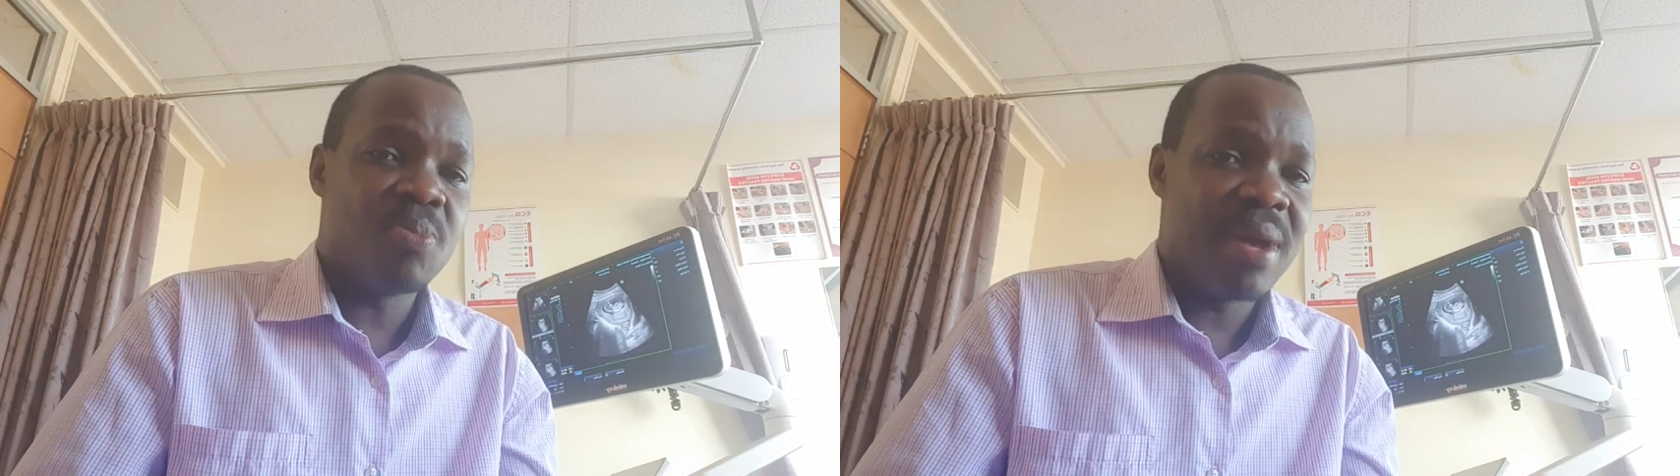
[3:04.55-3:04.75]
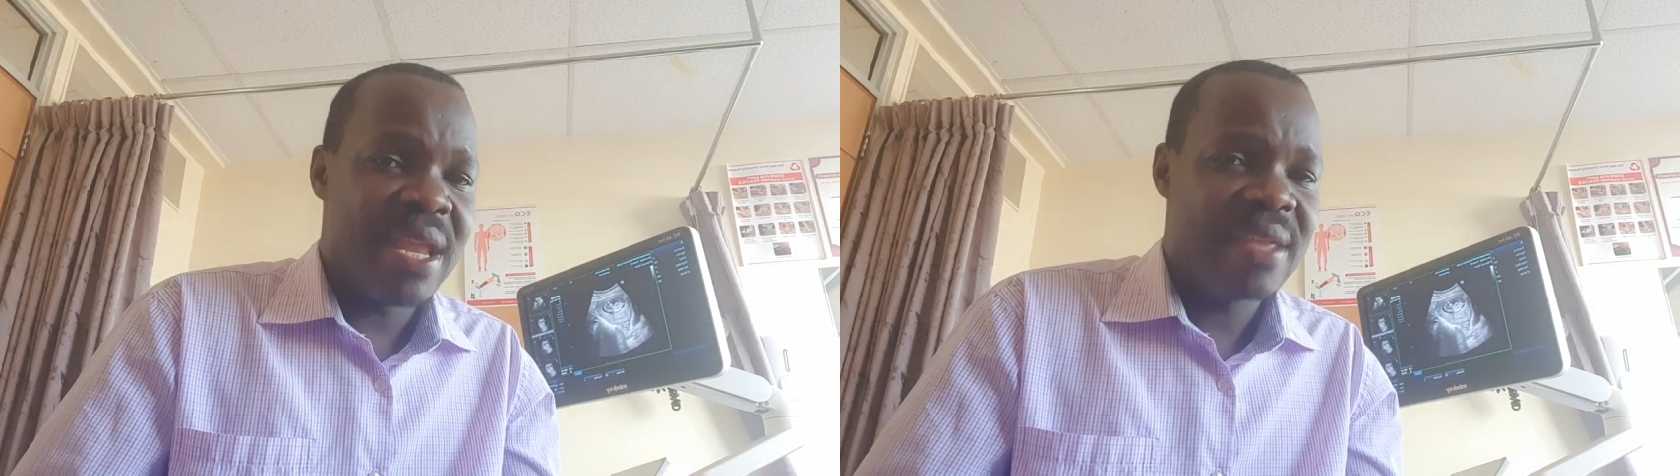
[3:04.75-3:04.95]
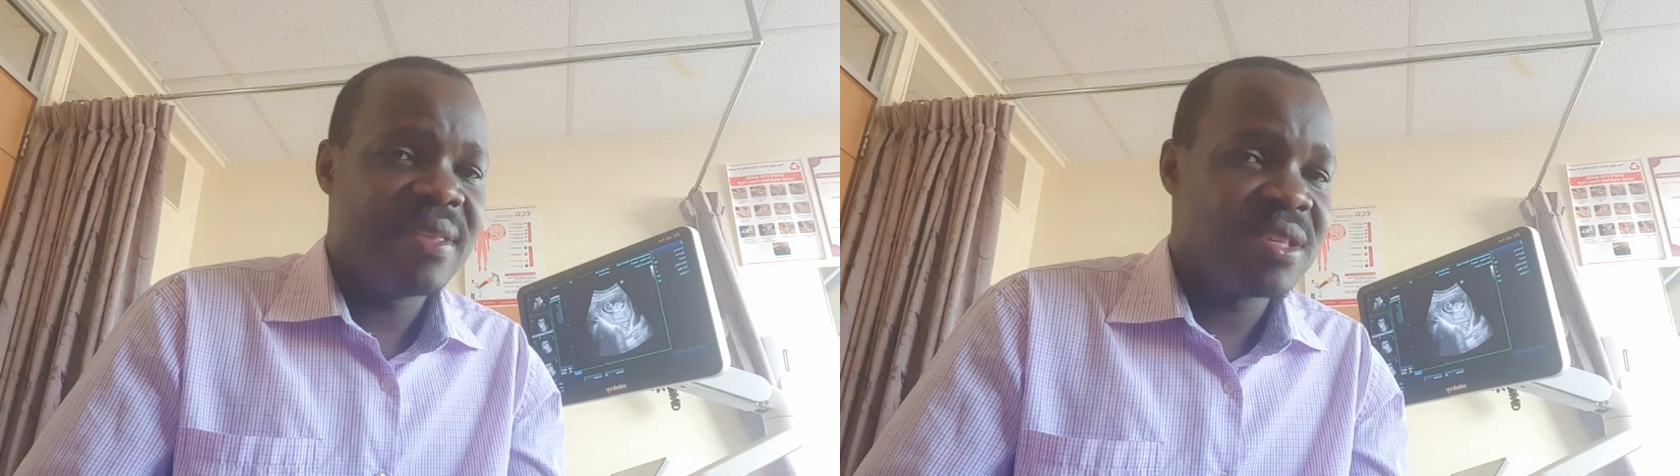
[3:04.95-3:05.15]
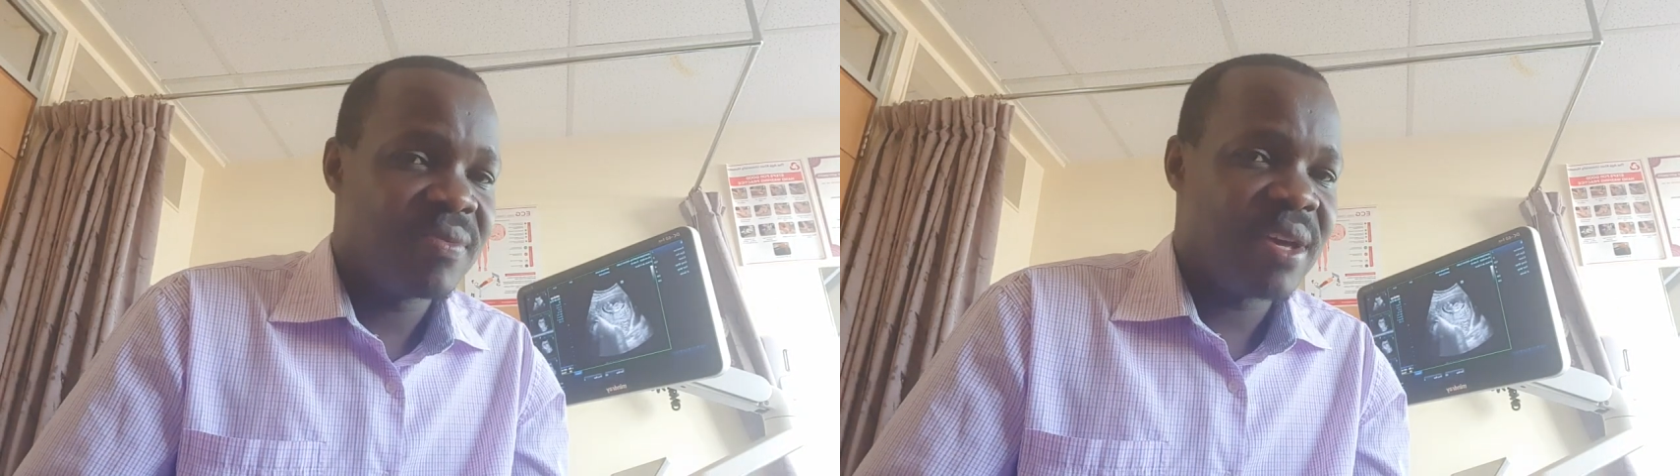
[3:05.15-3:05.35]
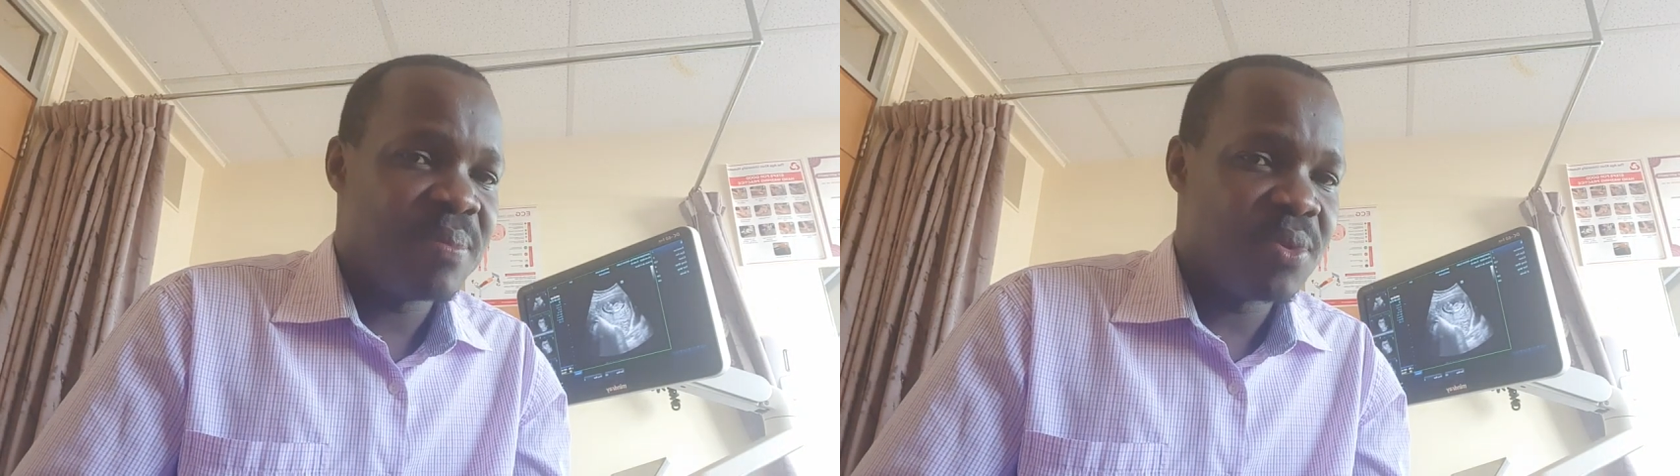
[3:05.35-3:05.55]
to manage
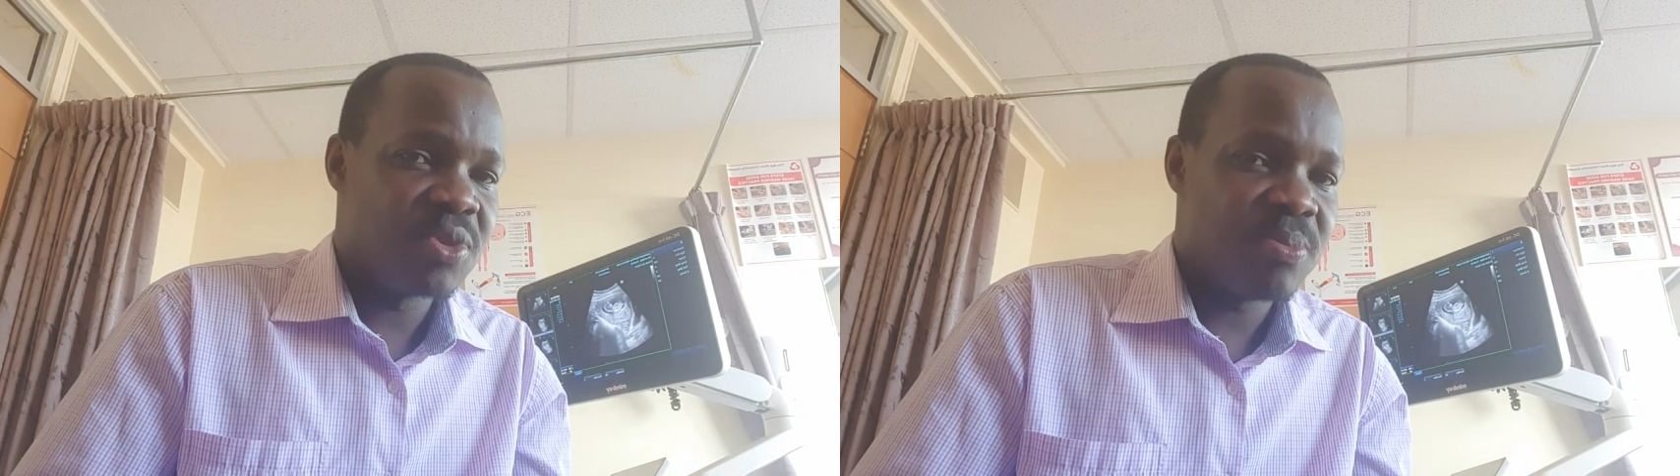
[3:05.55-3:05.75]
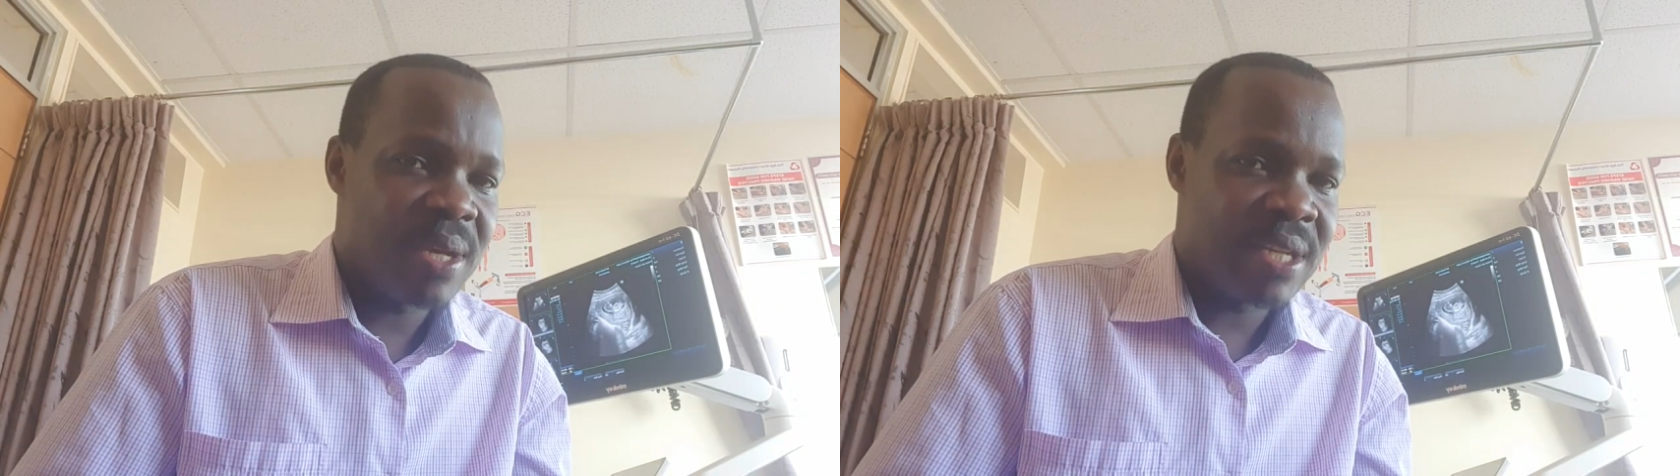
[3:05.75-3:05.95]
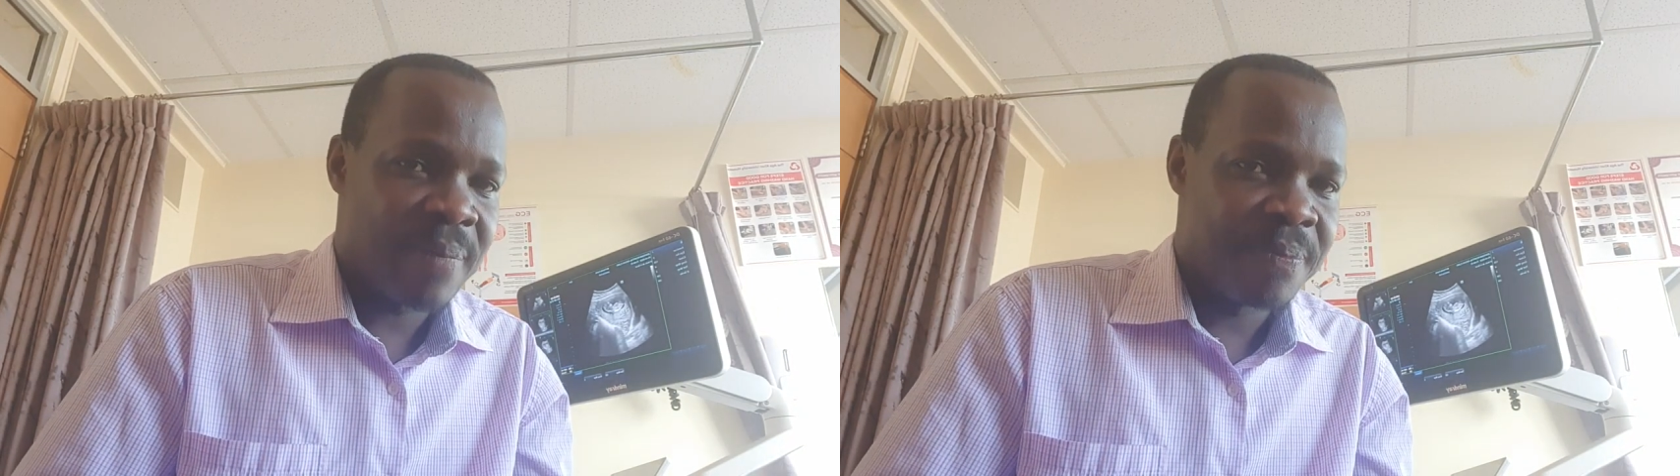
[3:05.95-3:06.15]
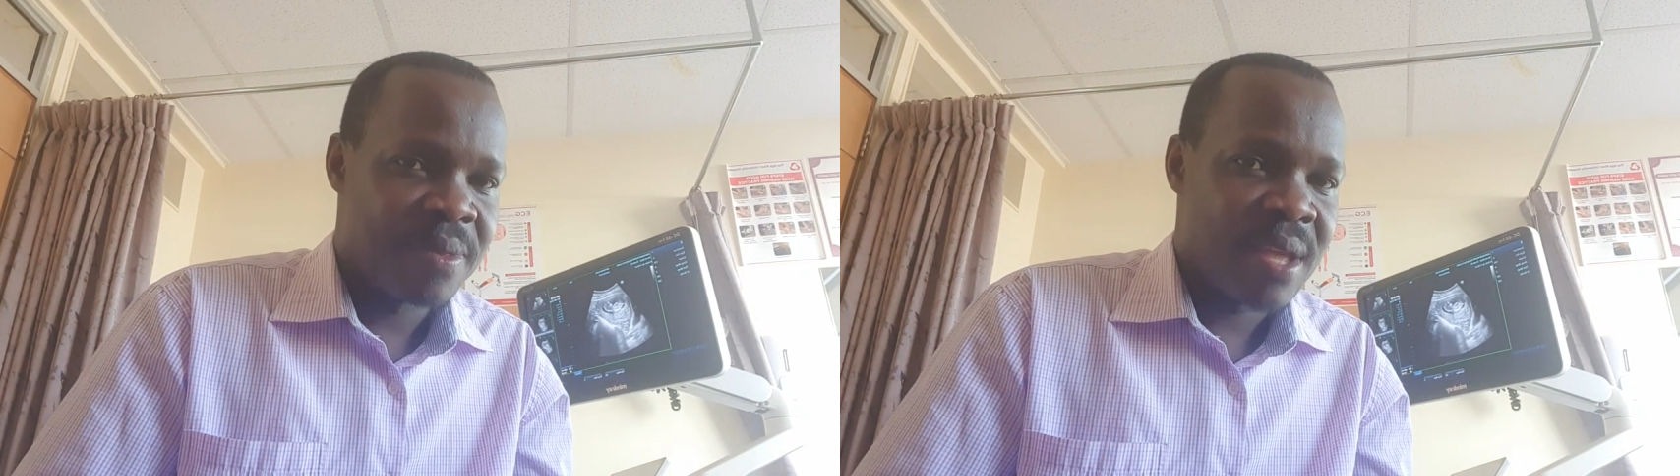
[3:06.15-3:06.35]
these fibroids better.